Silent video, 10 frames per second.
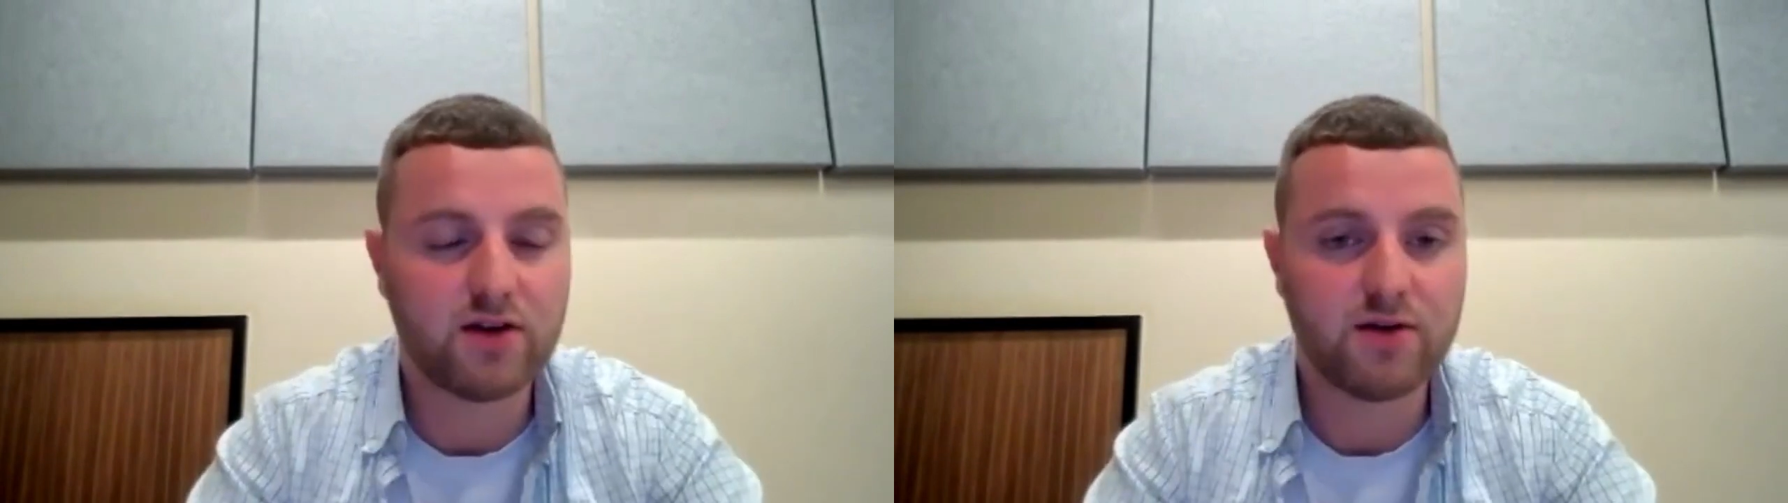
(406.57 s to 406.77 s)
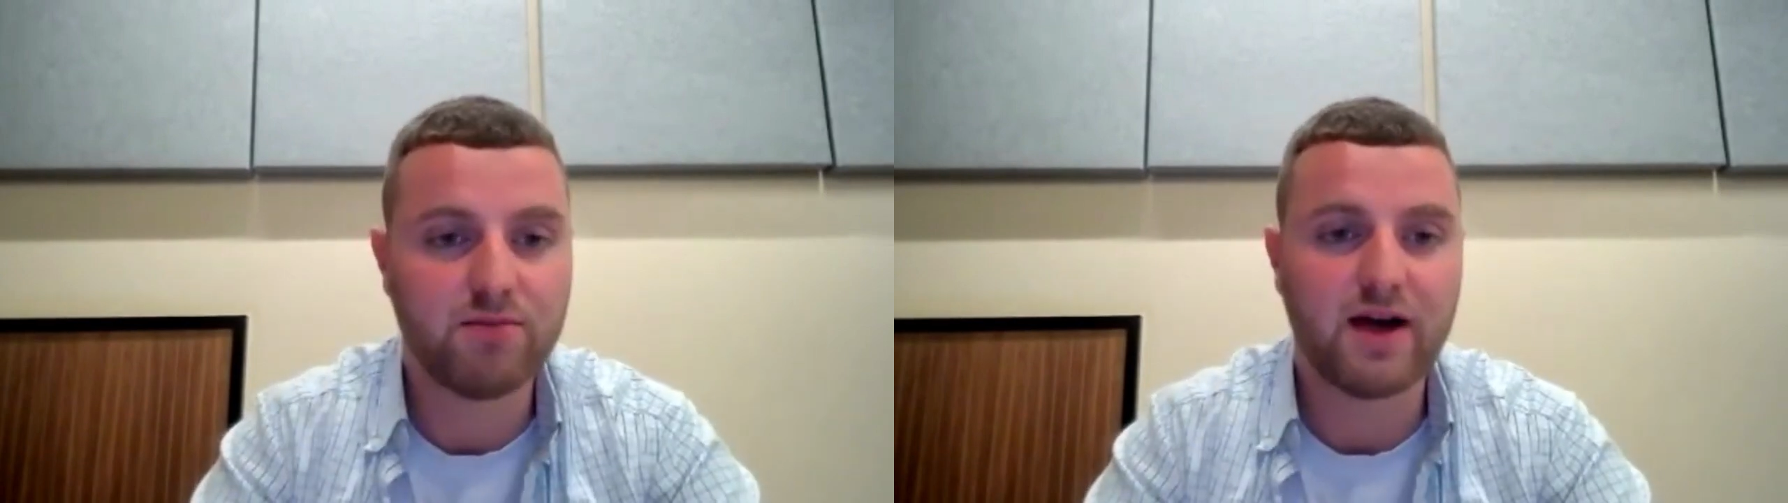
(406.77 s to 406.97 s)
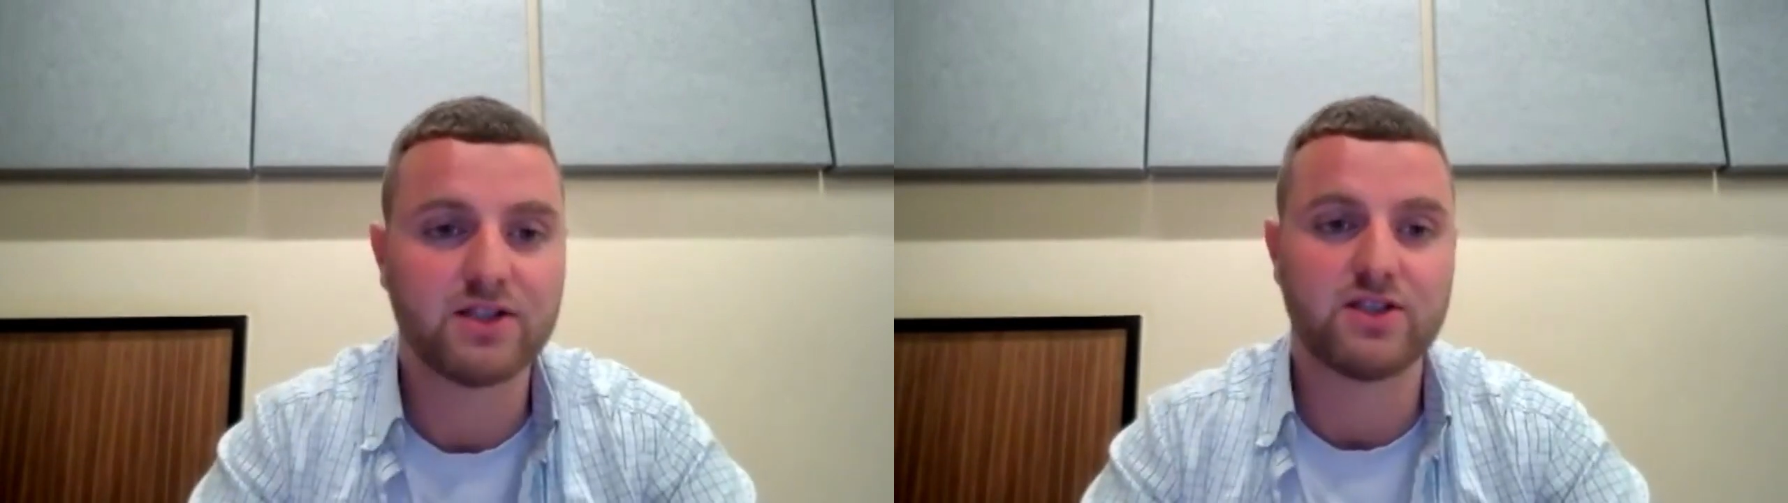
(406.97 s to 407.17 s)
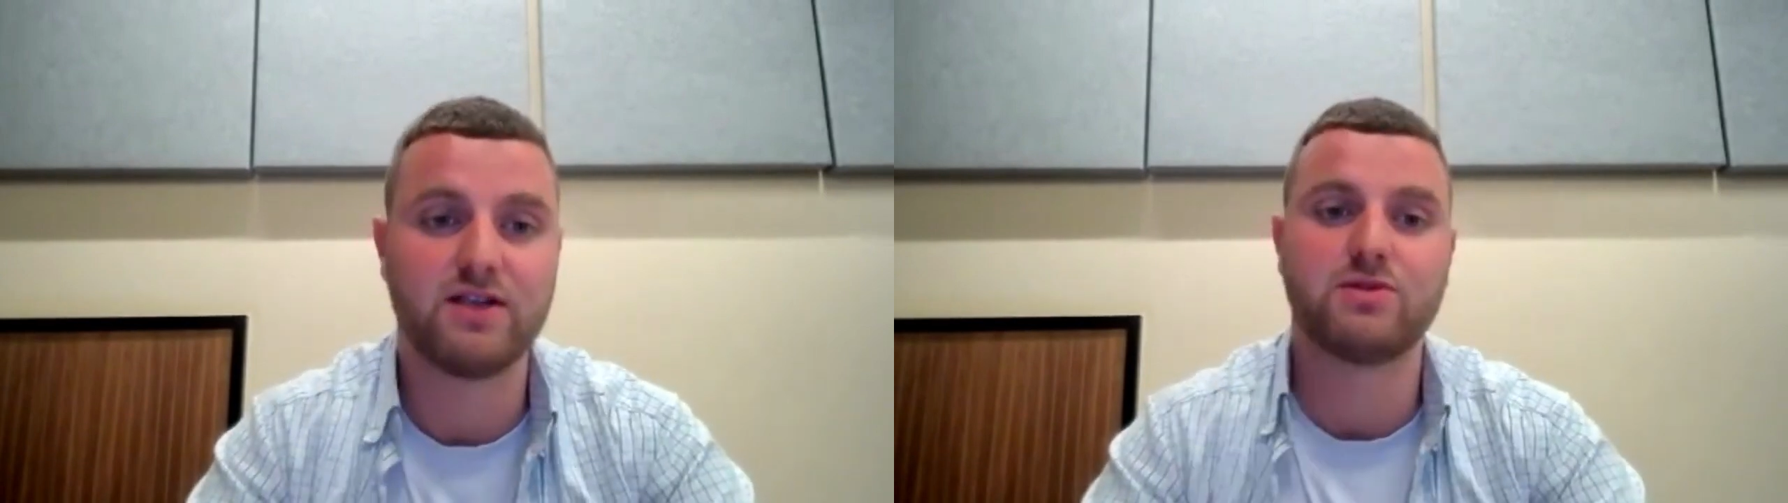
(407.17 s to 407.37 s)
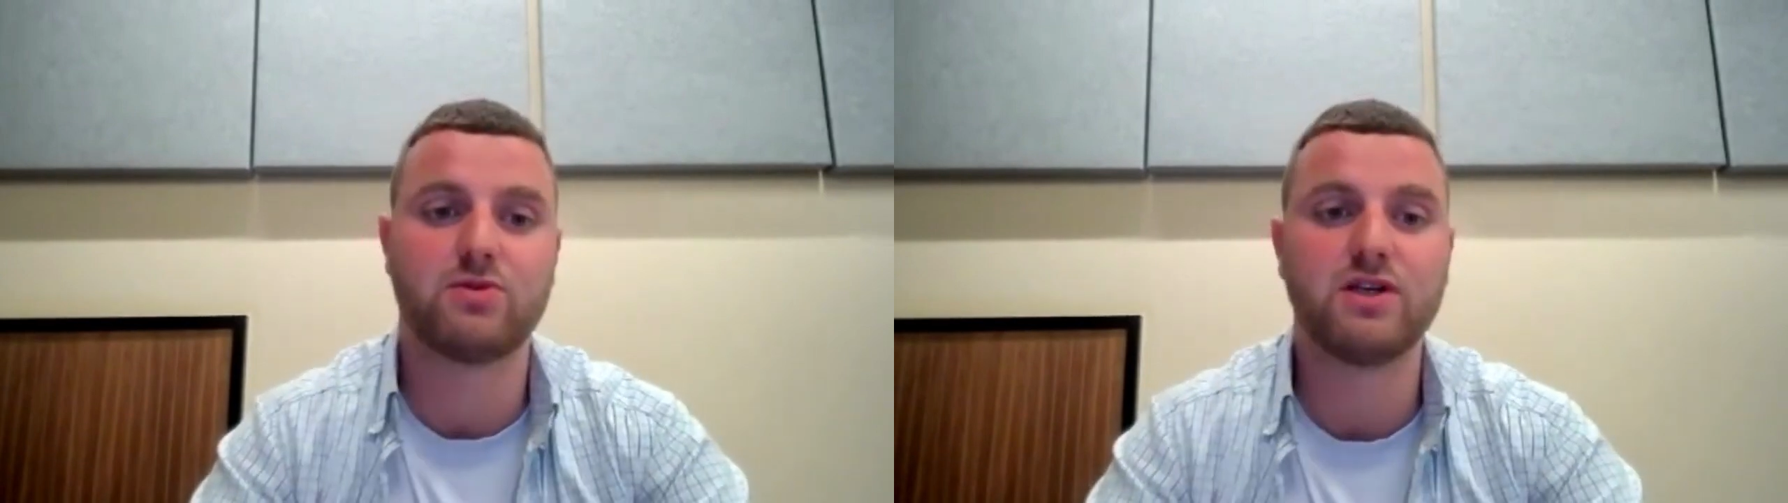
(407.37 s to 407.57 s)
can match
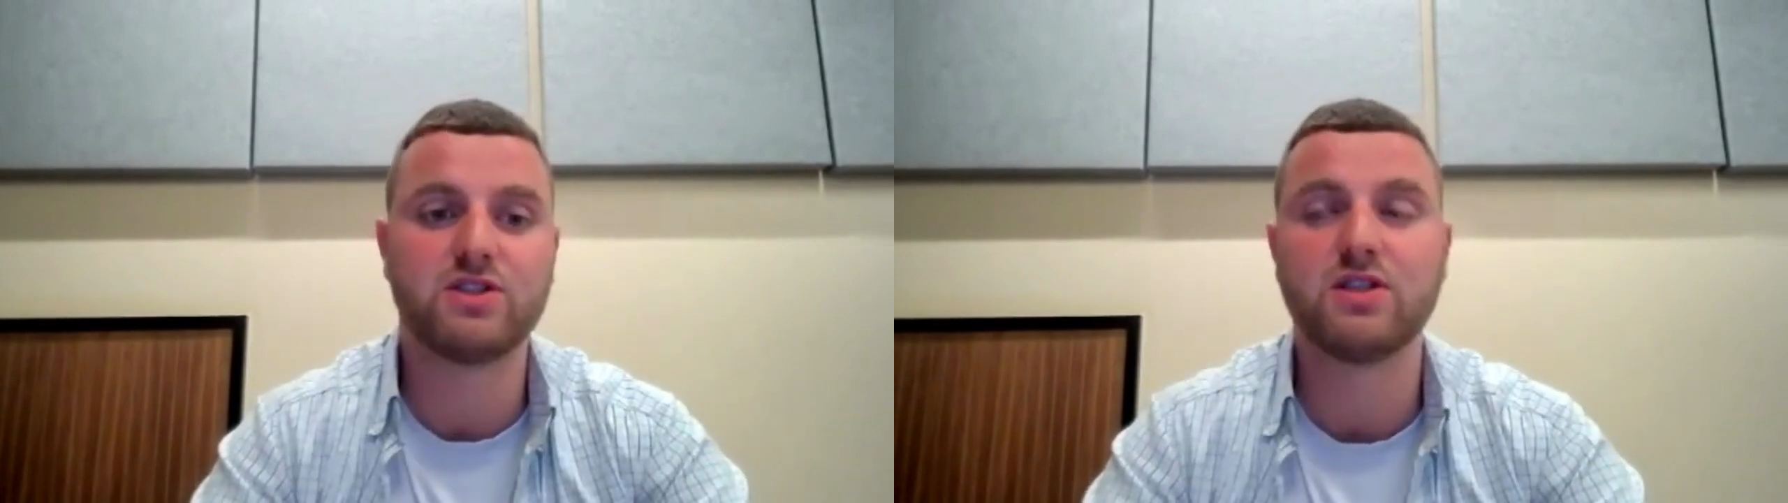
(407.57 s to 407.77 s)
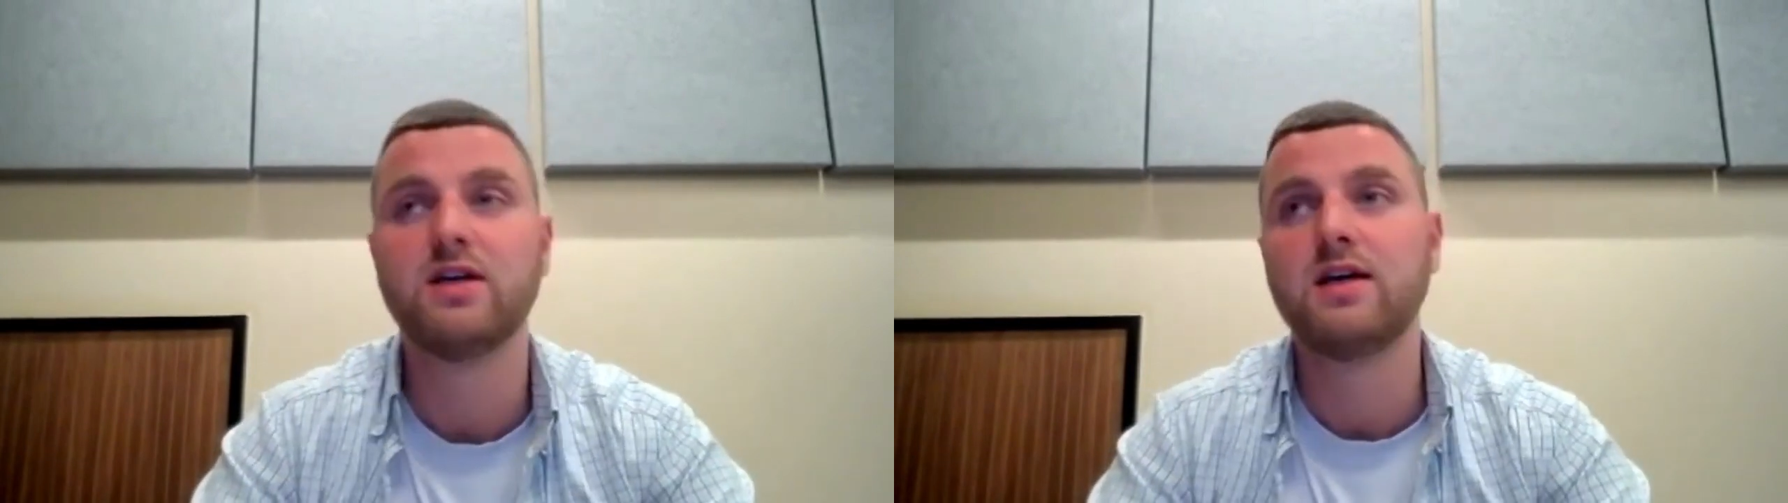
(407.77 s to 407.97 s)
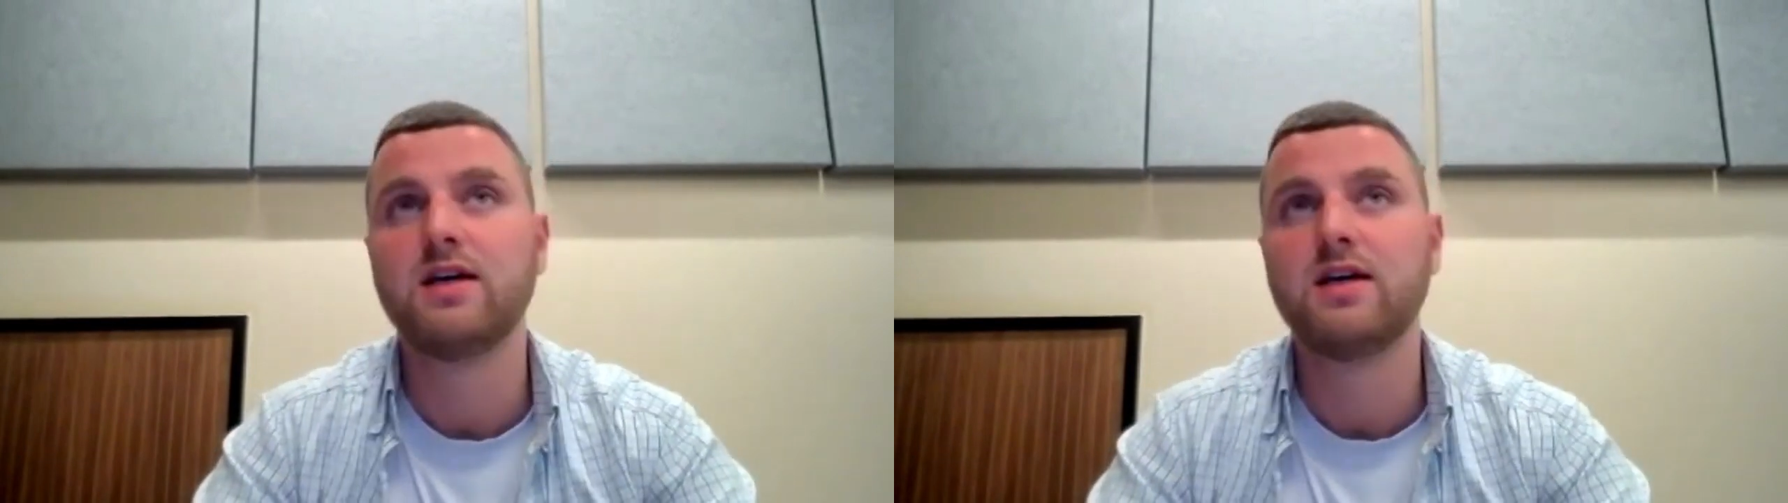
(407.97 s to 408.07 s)
Ipswich.